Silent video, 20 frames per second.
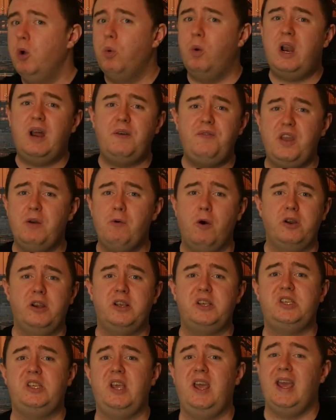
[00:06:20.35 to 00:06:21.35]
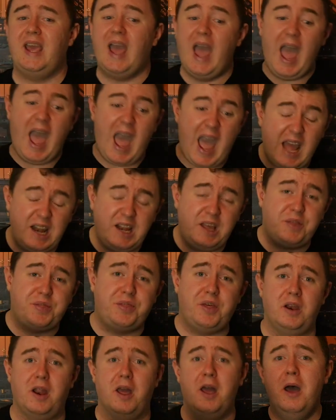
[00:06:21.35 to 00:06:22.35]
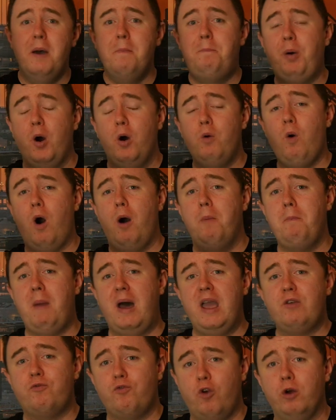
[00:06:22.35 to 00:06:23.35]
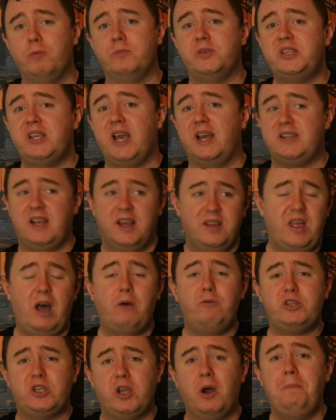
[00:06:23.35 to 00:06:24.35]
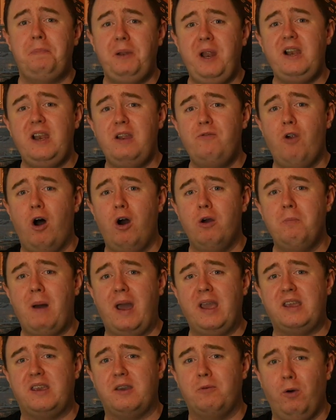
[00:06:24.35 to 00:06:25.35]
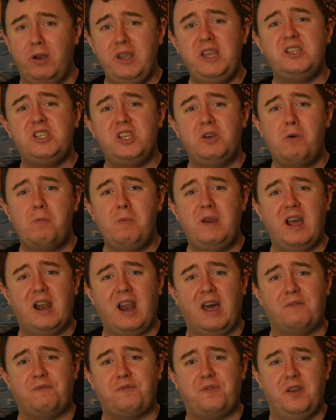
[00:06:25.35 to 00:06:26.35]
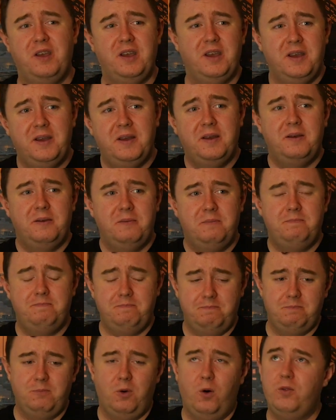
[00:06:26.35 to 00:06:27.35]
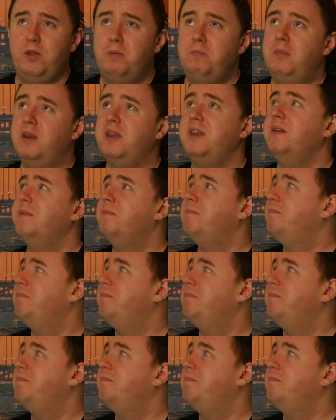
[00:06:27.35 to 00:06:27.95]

Whatever you want to say, anything but what Mike Rome said. That was completely wrong, Mike. What are you doing with your life? More than me.